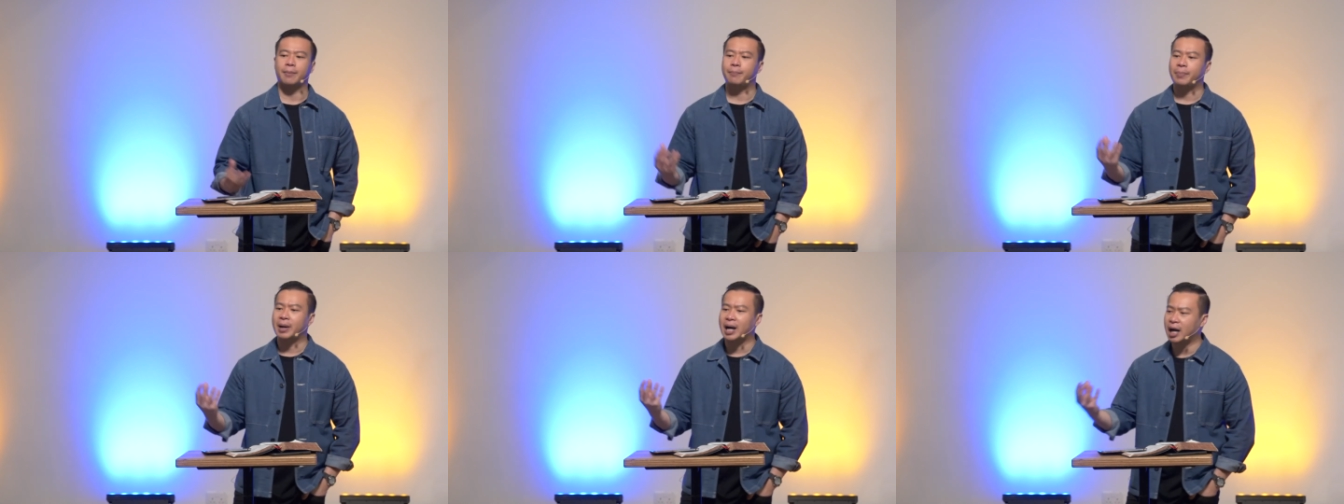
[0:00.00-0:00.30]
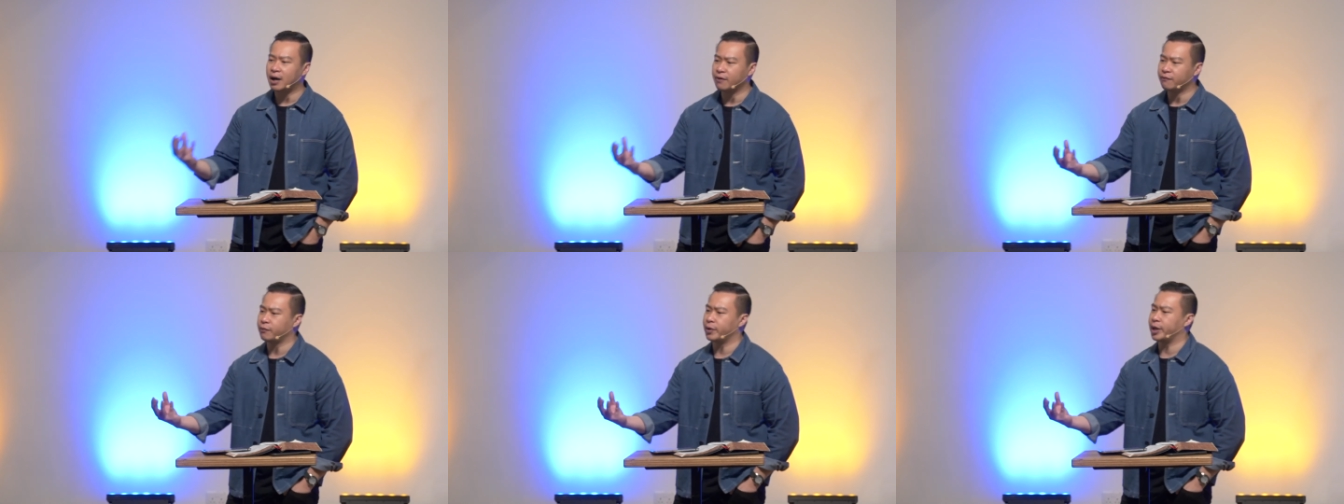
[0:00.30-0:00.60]
a
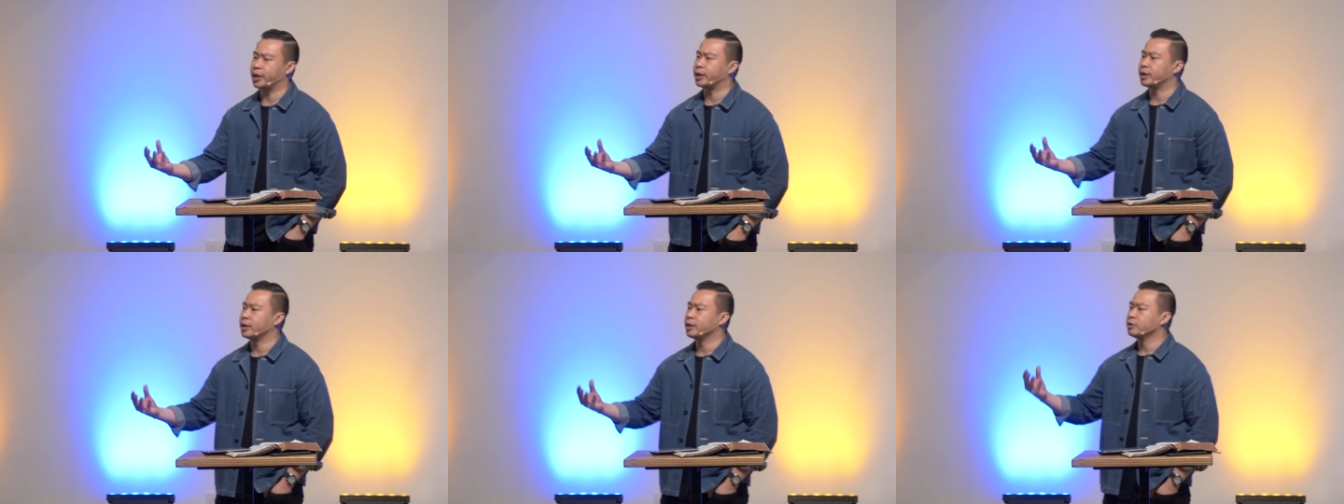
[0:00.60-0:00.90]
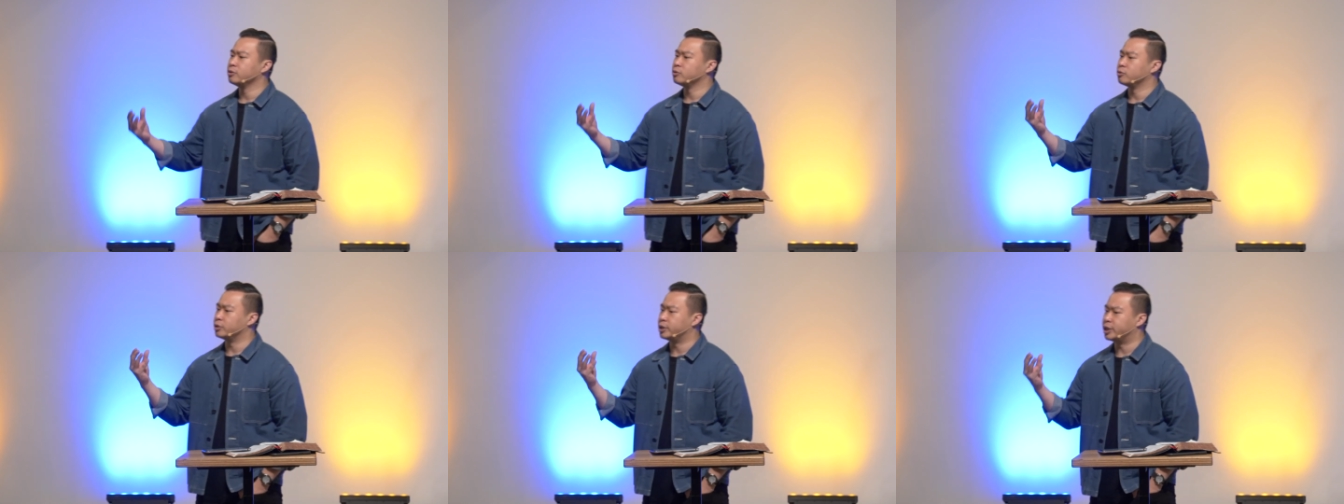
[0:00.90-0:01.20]
pathway
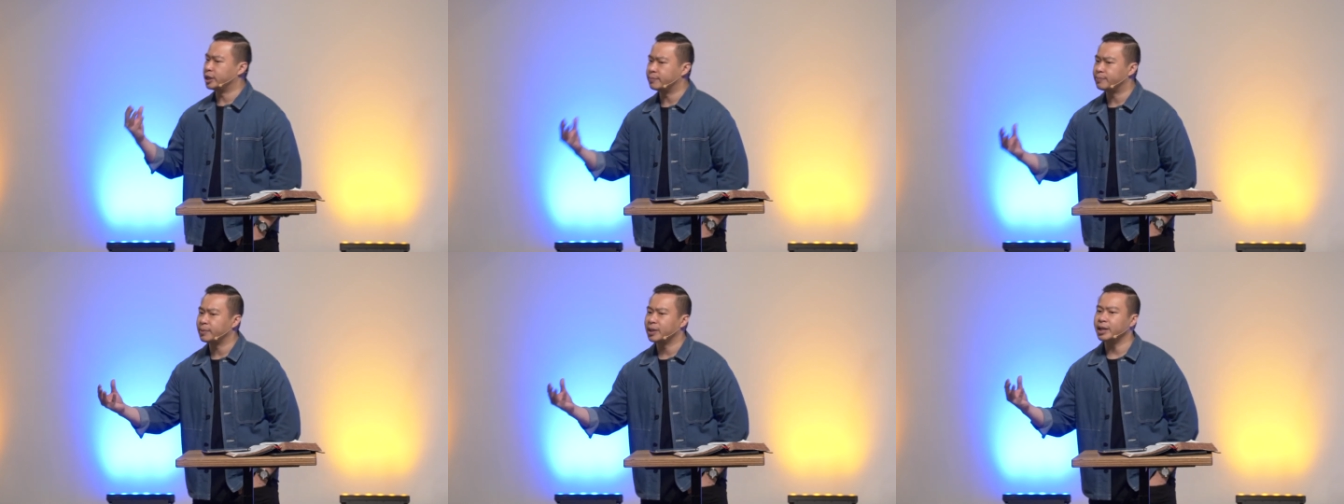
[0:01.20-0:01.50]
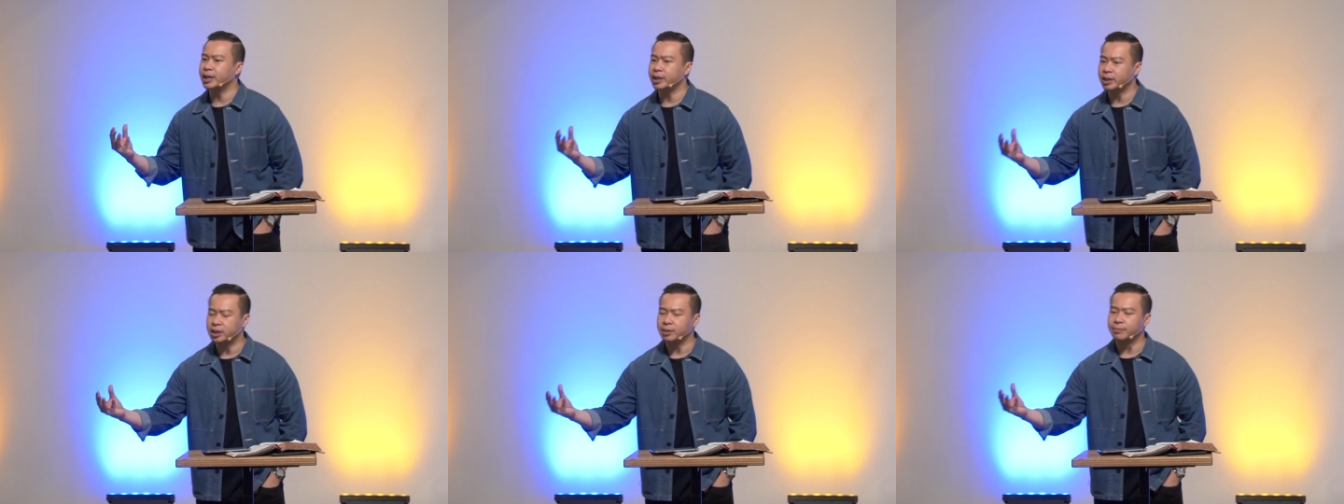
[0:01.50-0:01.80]
to
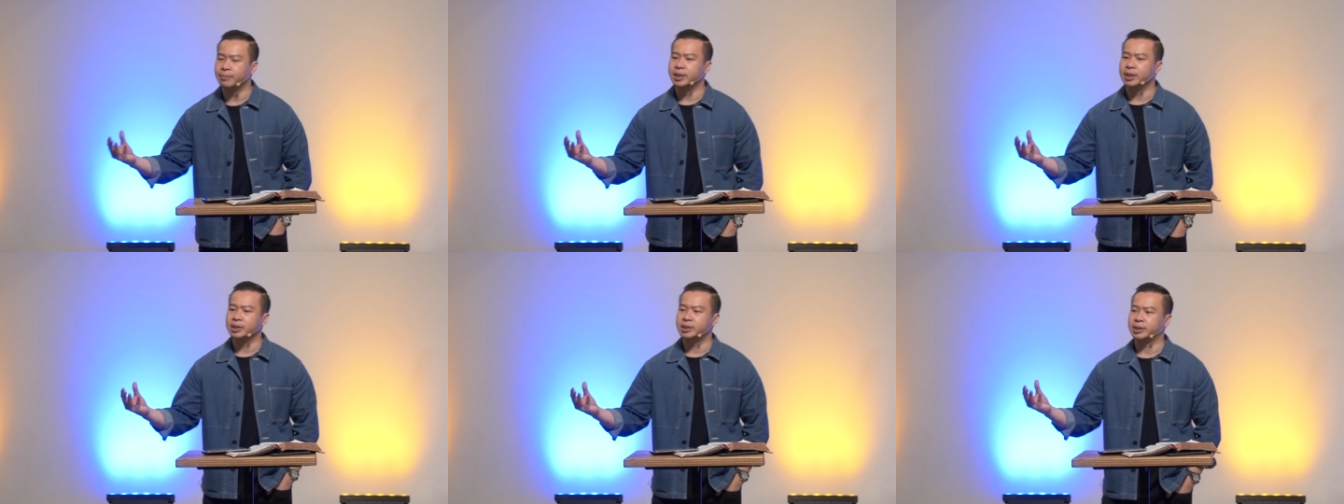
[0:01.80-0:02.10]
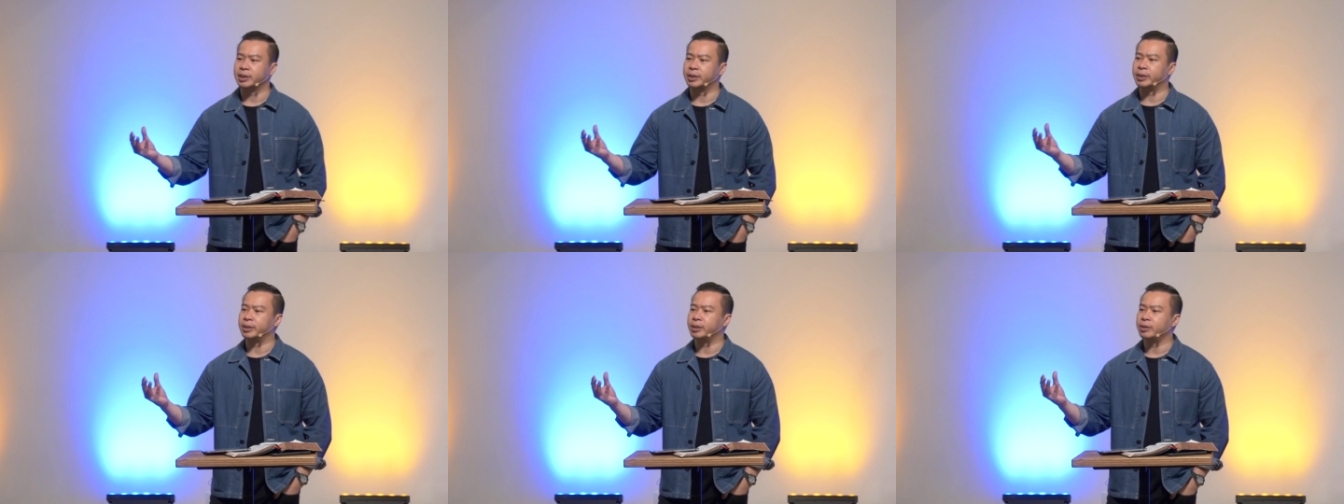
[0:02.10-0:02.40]
deeper
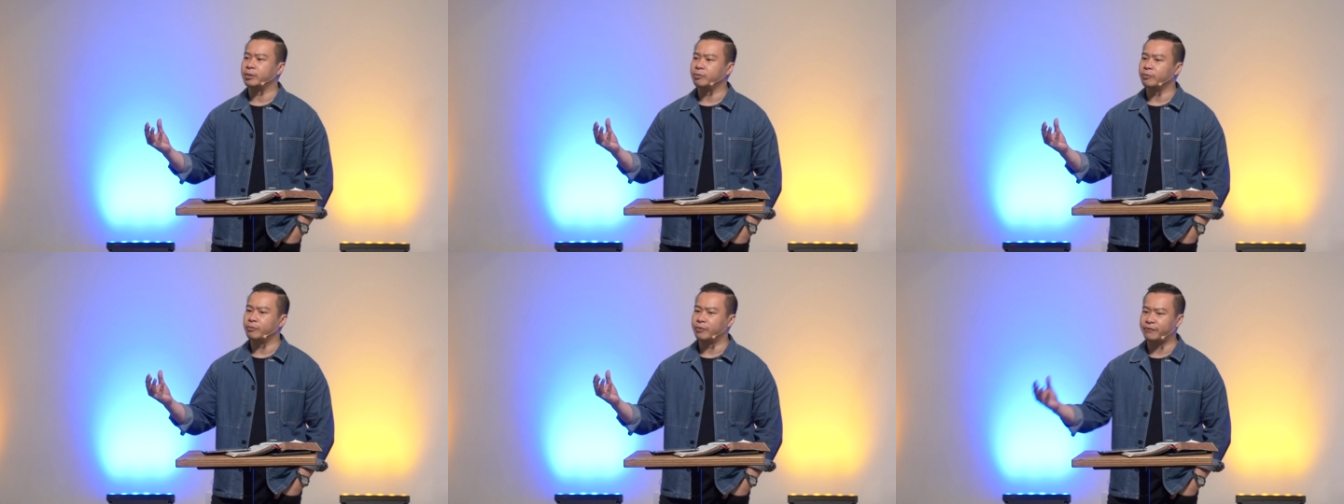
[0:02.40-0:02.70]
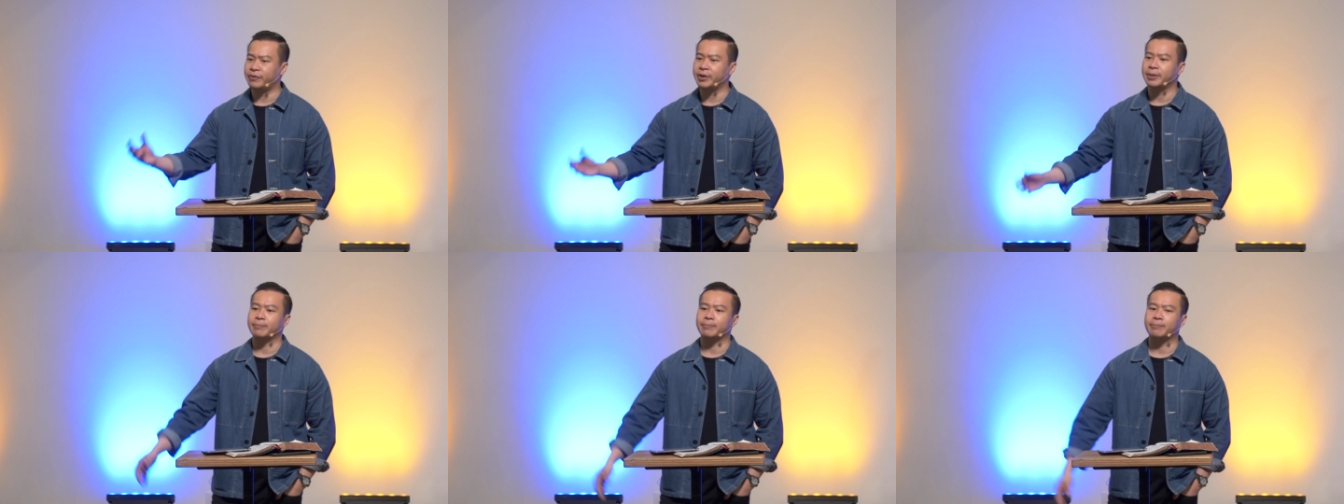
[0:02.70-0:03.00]
intimacy
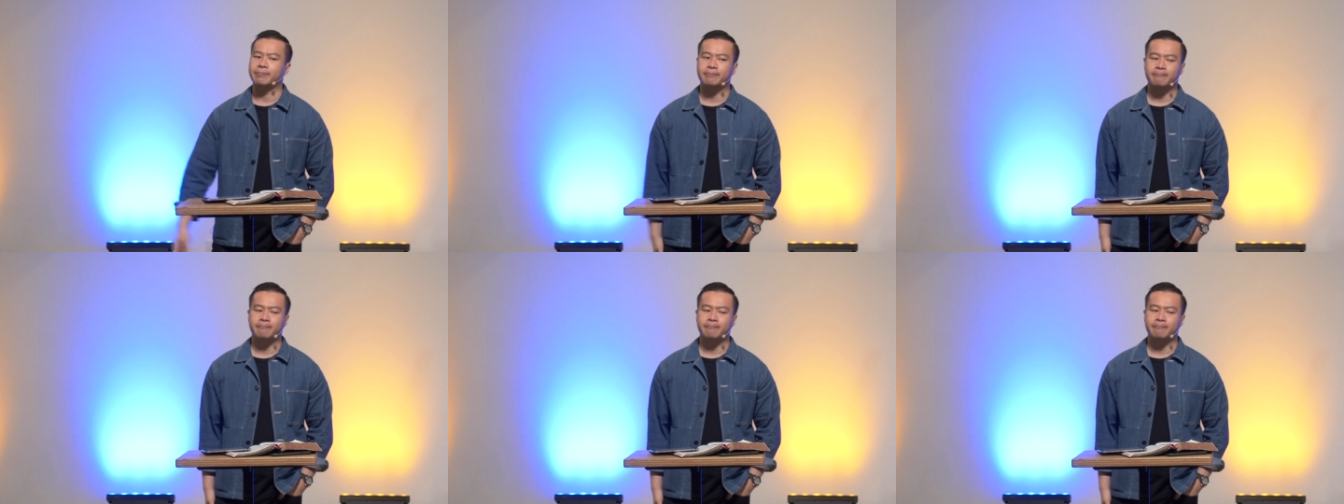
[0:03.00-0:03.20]
with Him.